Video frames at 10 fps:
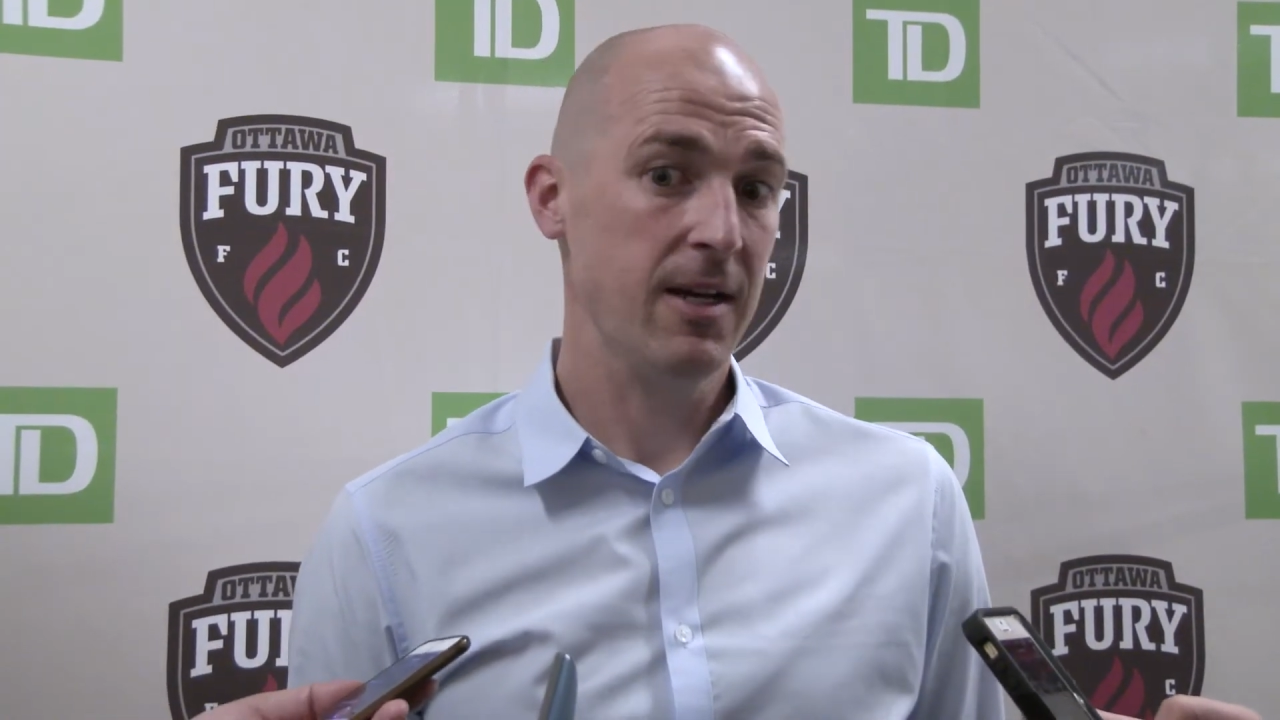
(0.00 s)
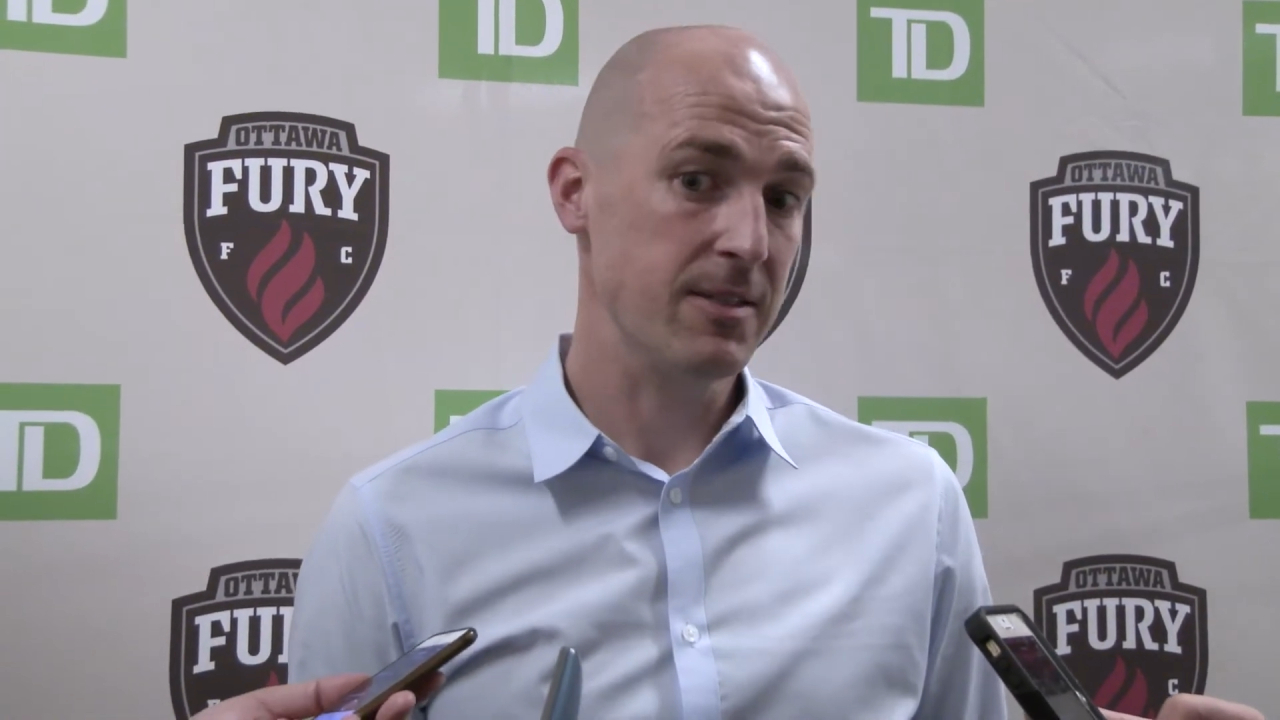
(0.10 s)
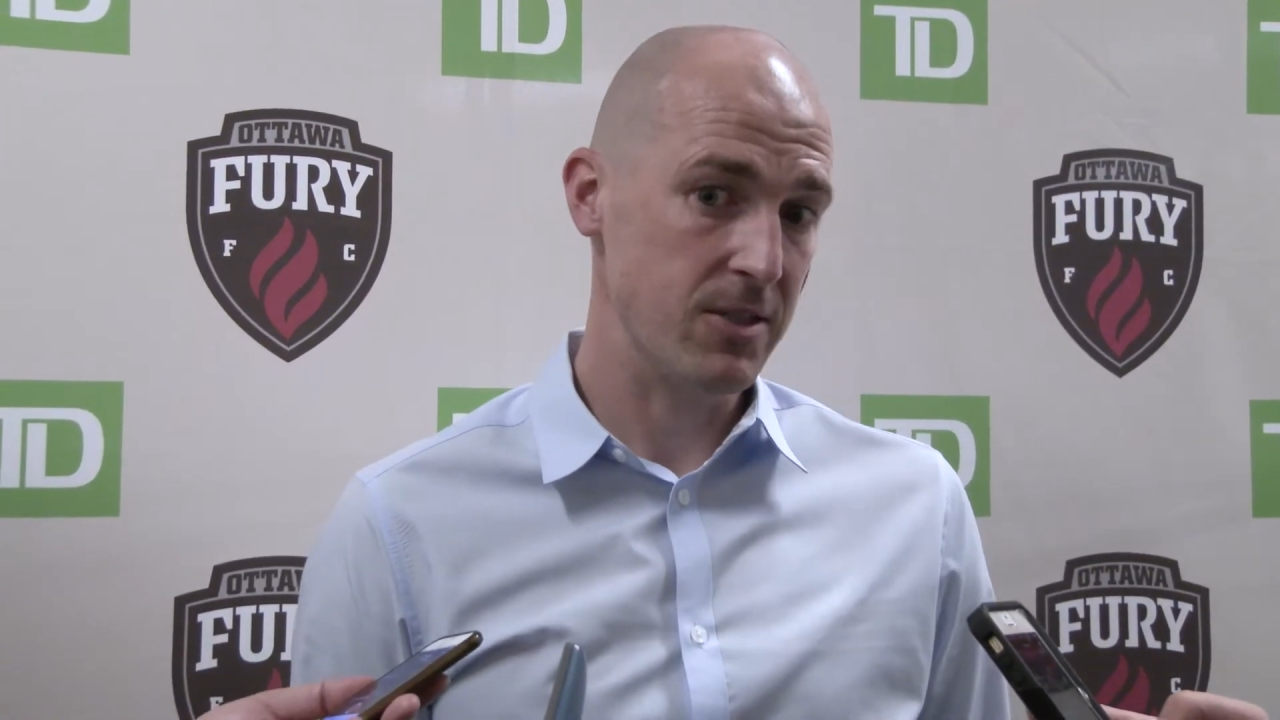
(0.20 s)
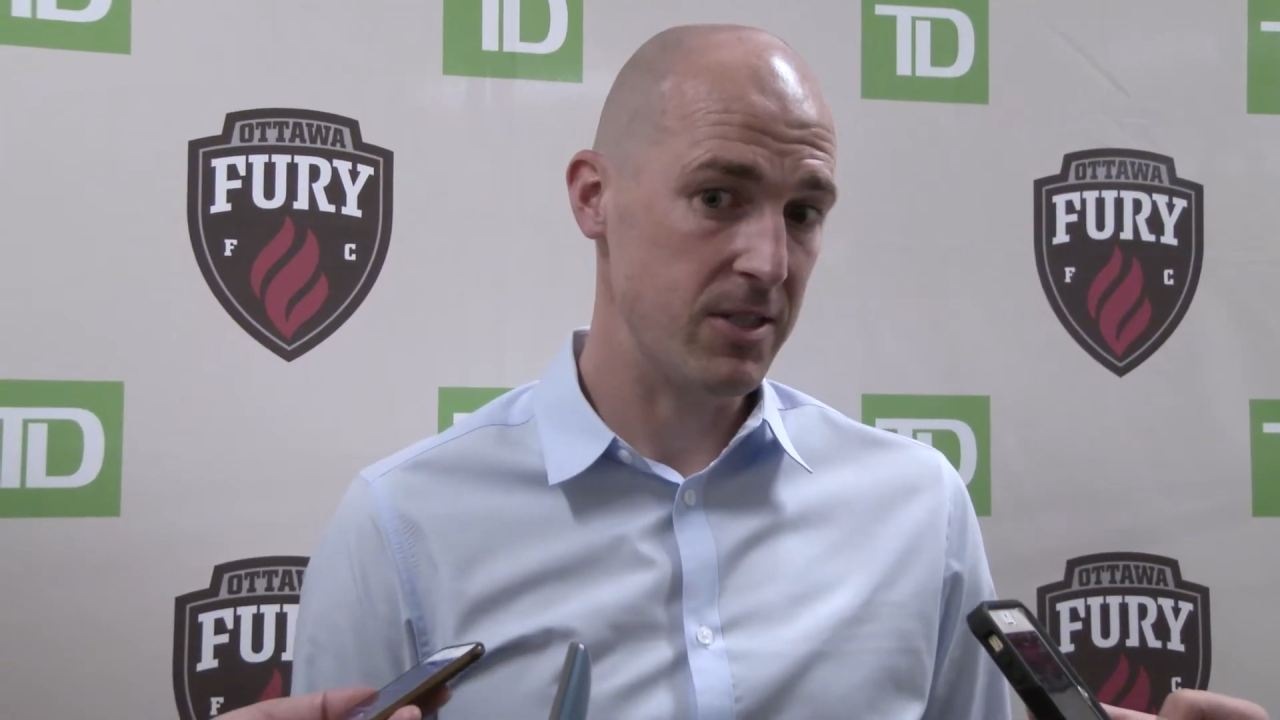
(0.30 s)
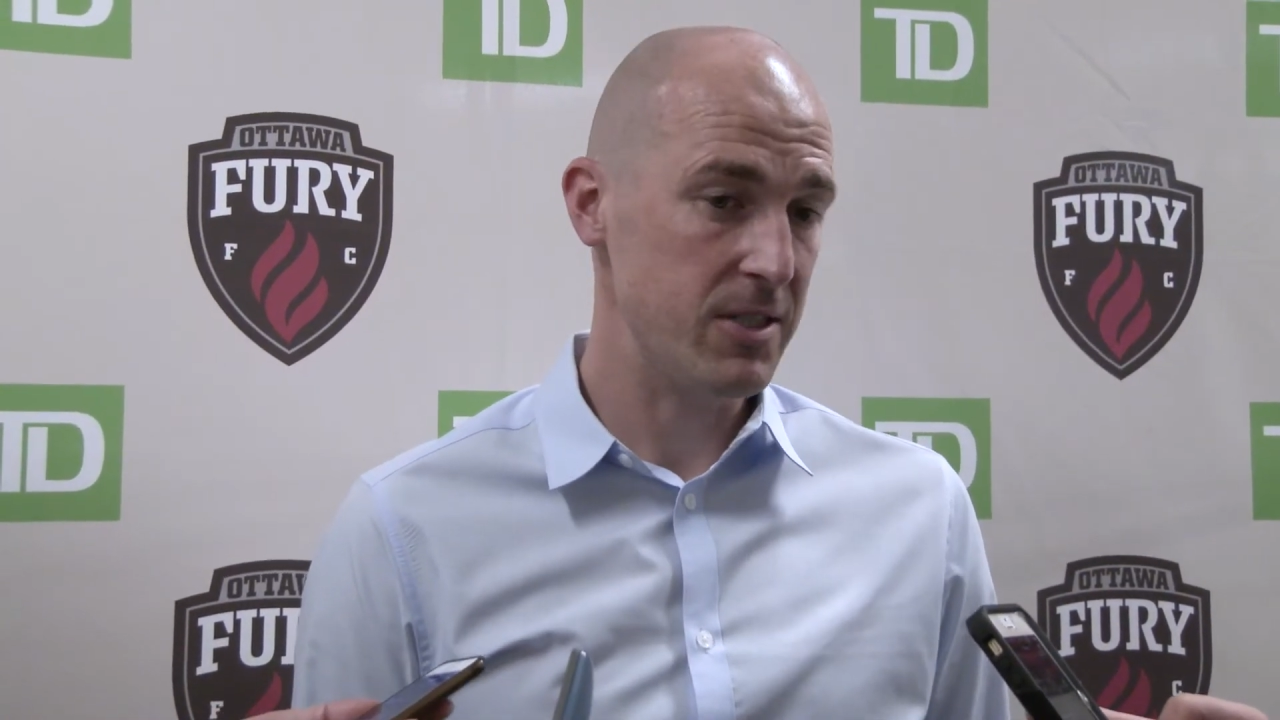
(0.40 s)

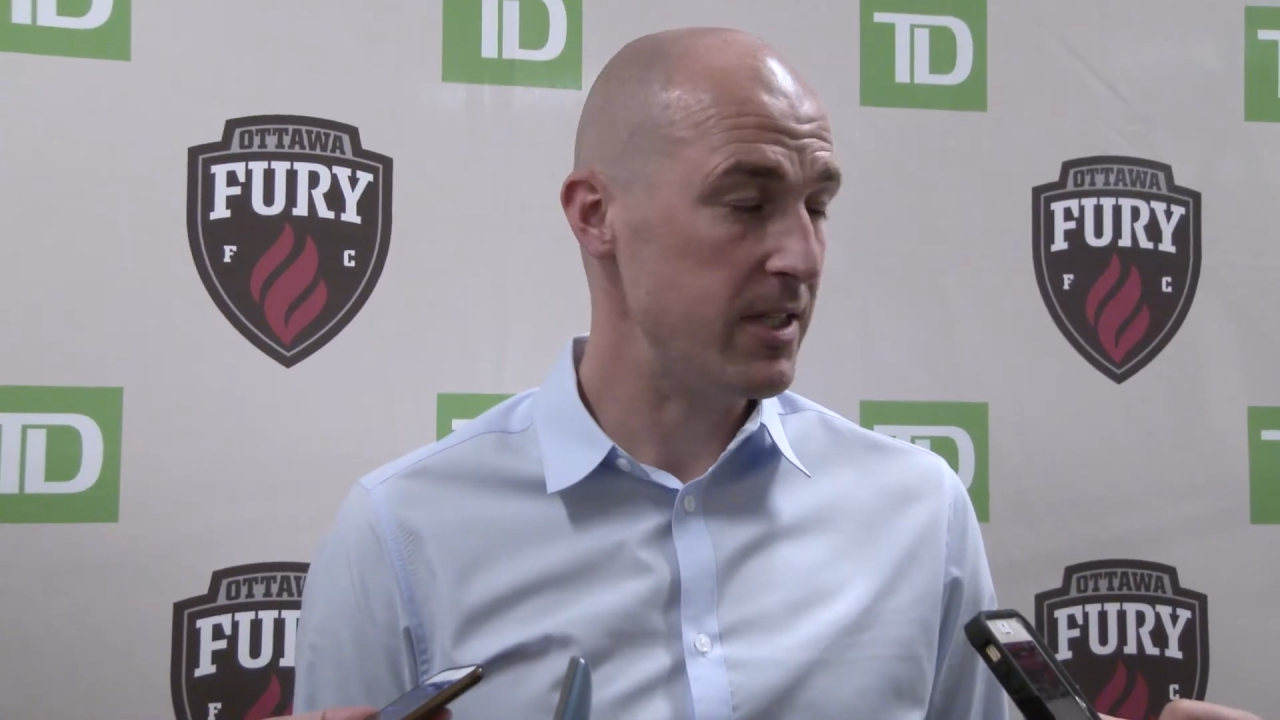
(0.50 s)
And to see